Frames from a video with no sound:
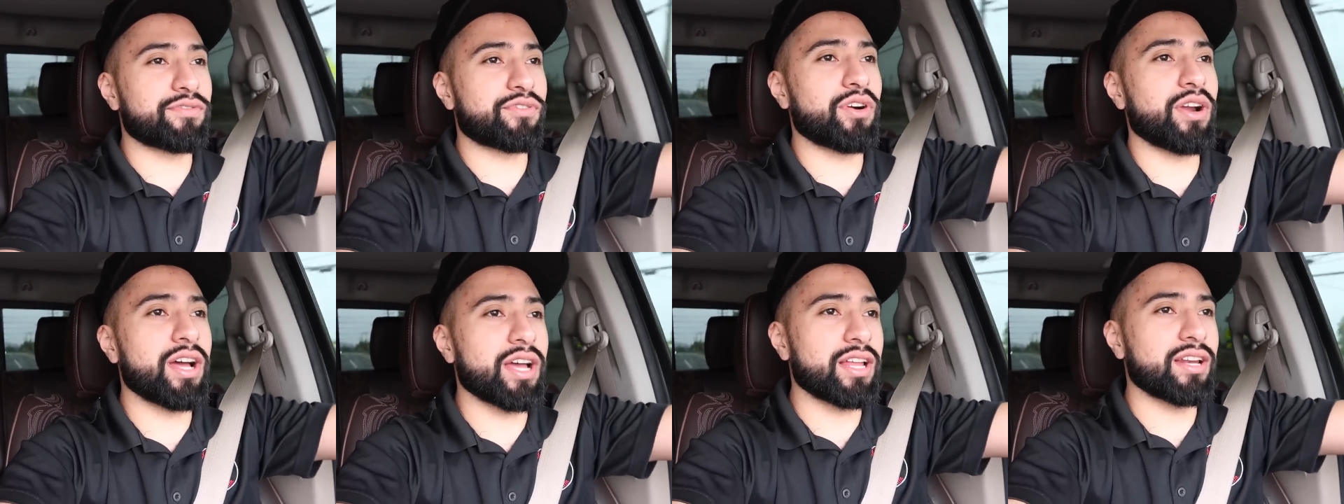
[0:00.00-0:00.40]

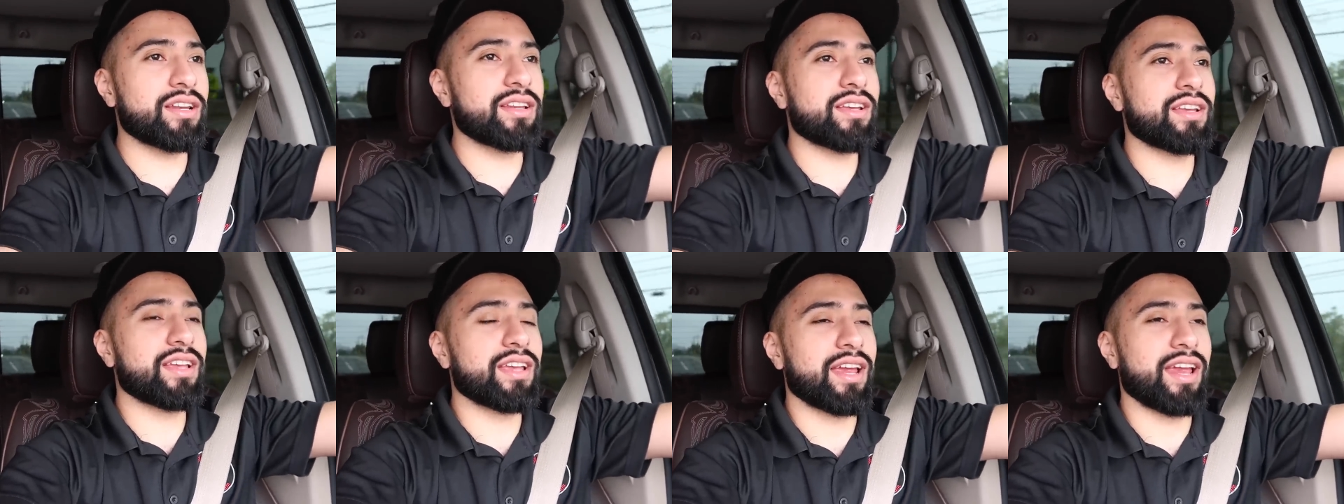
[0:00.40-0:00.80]
front
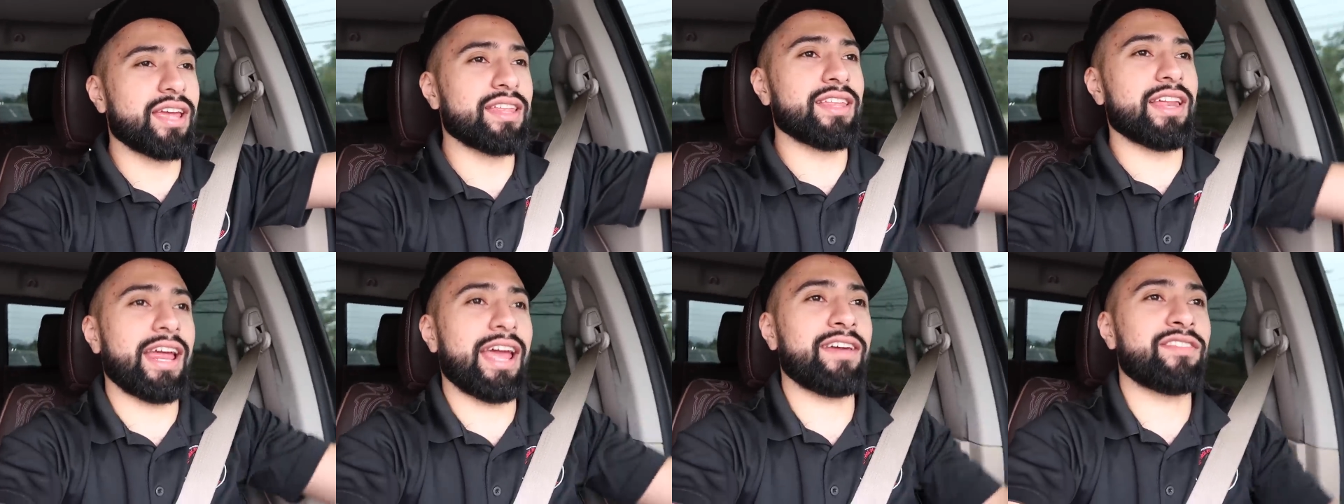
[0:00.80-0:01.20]
and
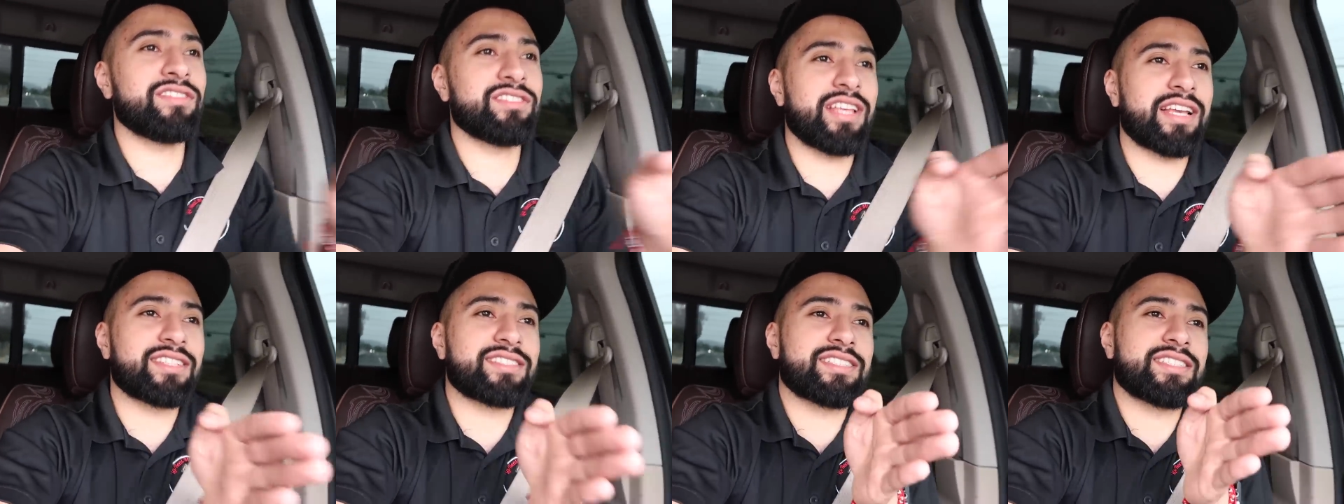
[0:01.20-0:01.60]
then I have
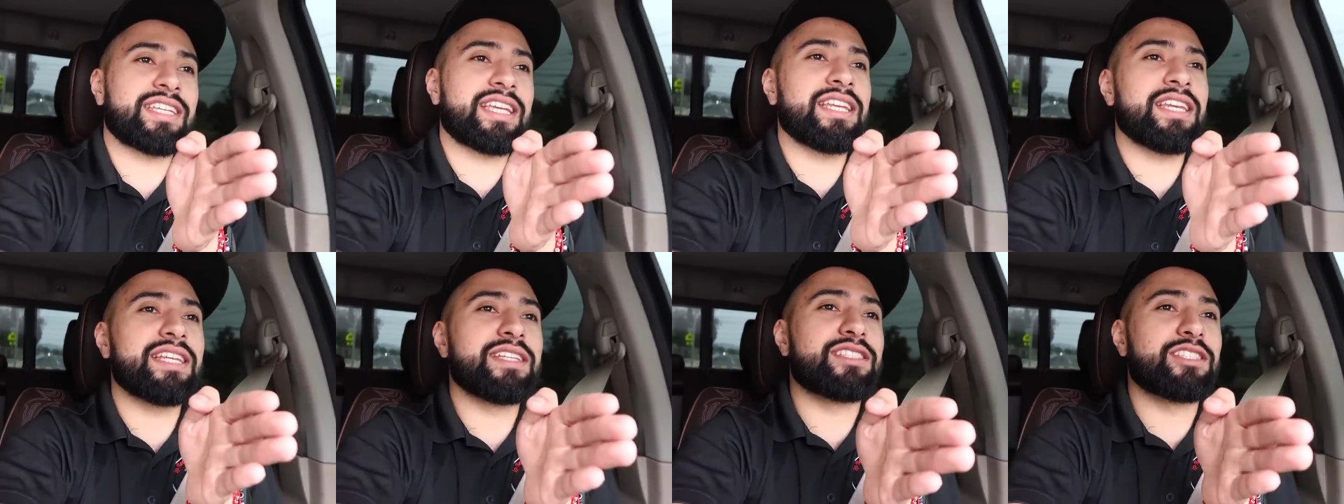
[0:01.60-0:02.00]
these like
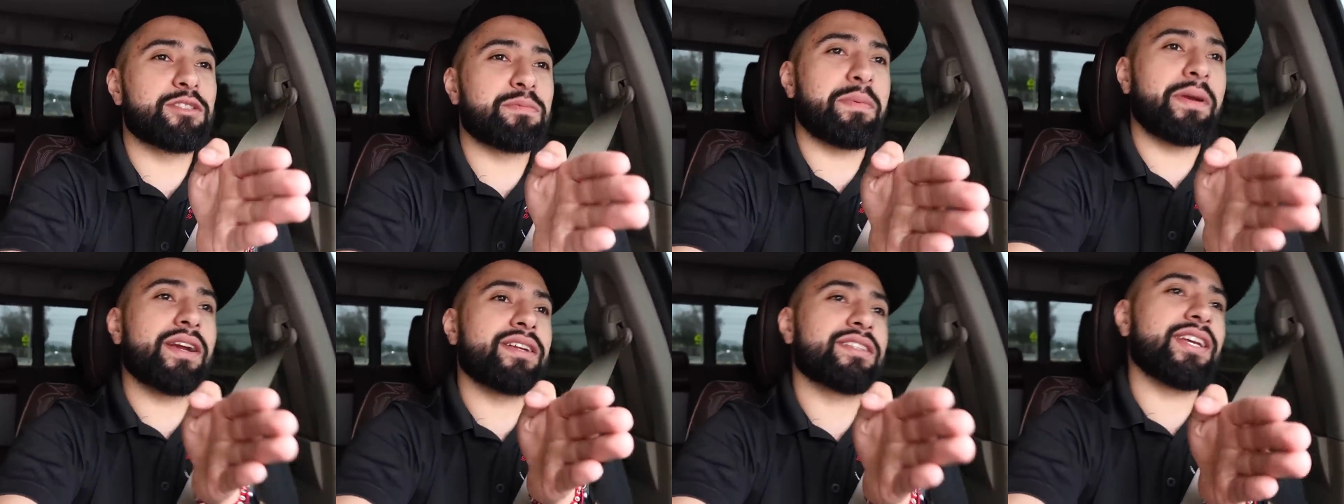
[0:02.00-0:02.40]
skinny
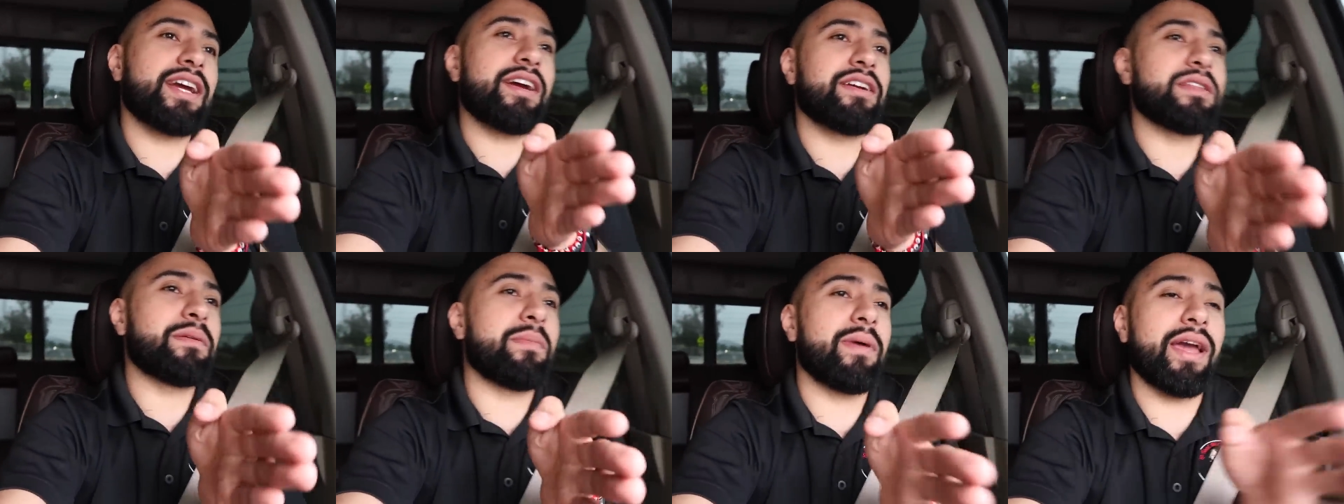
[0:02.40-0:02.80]
spare
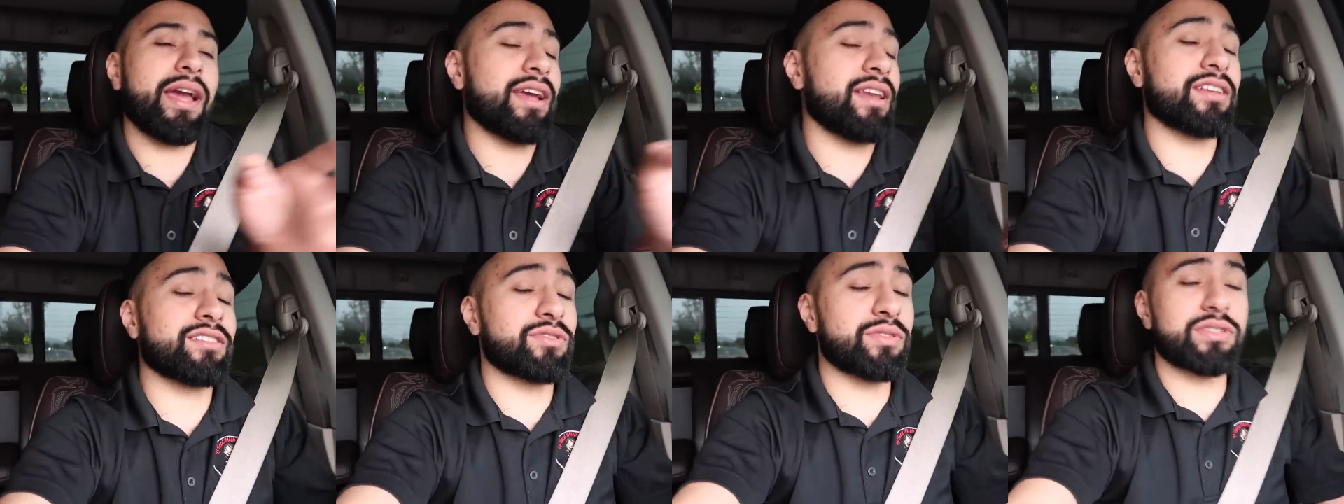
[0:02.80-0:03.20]
tire in the back.
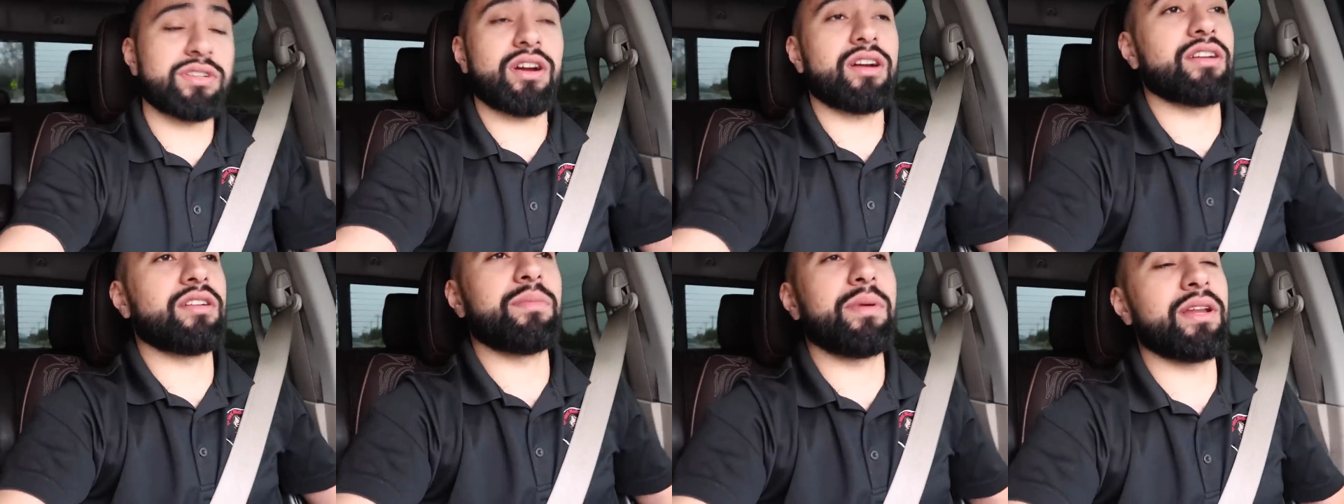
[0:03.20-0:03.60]
It looks
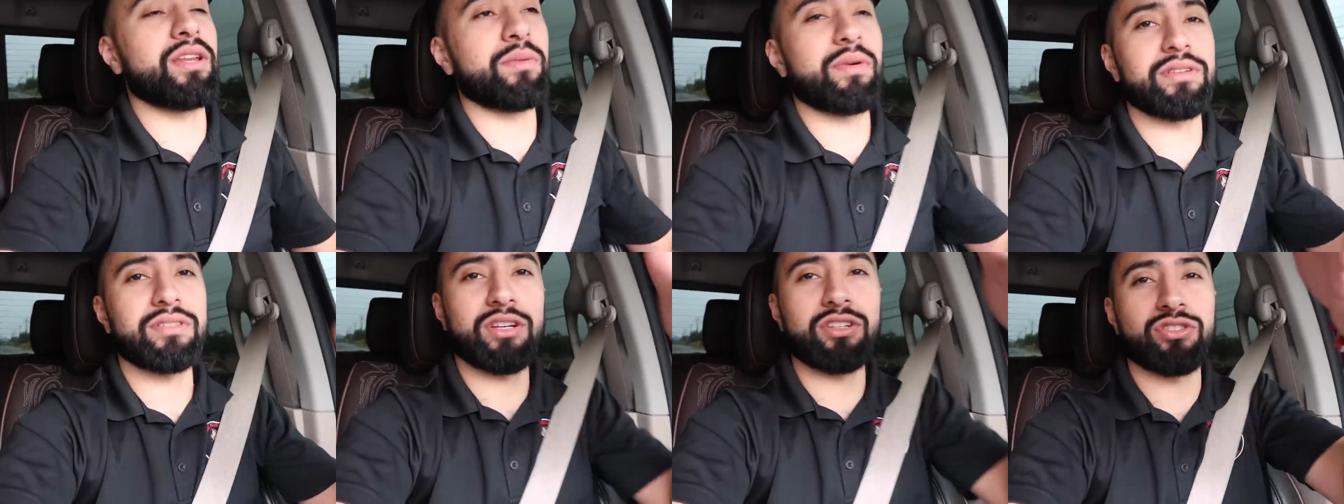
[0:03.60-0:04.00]
retarded. But
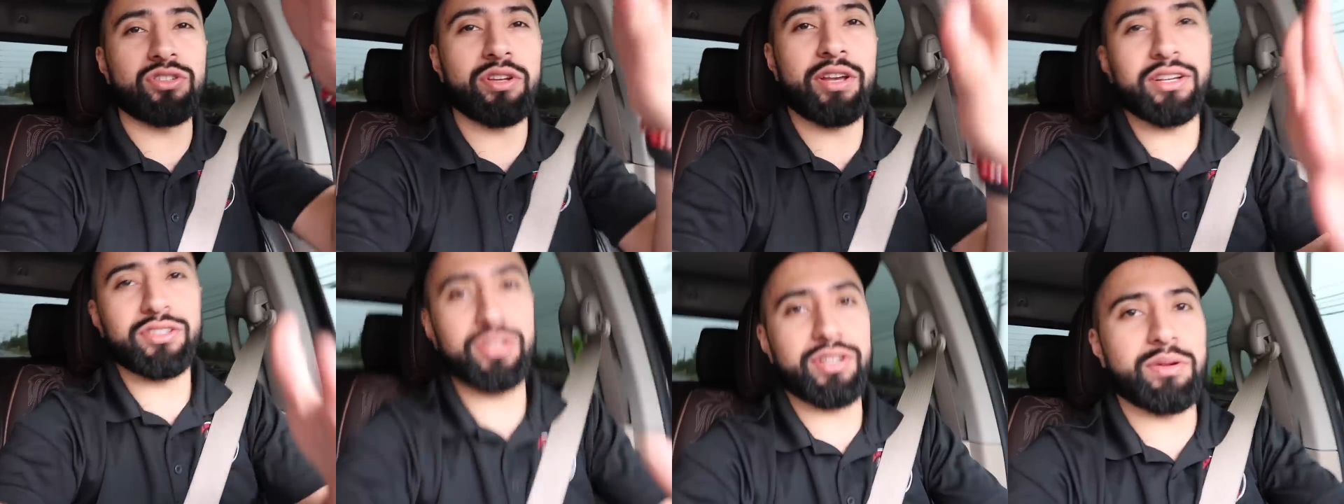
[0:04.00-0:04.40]
anyways, I'll show
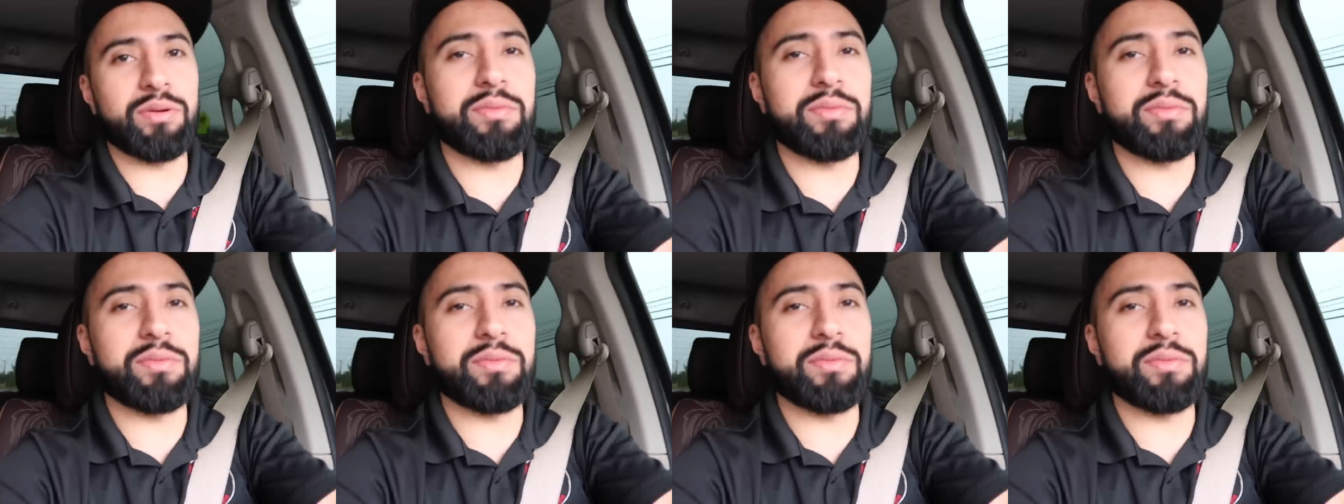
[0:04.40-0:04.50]
you guys right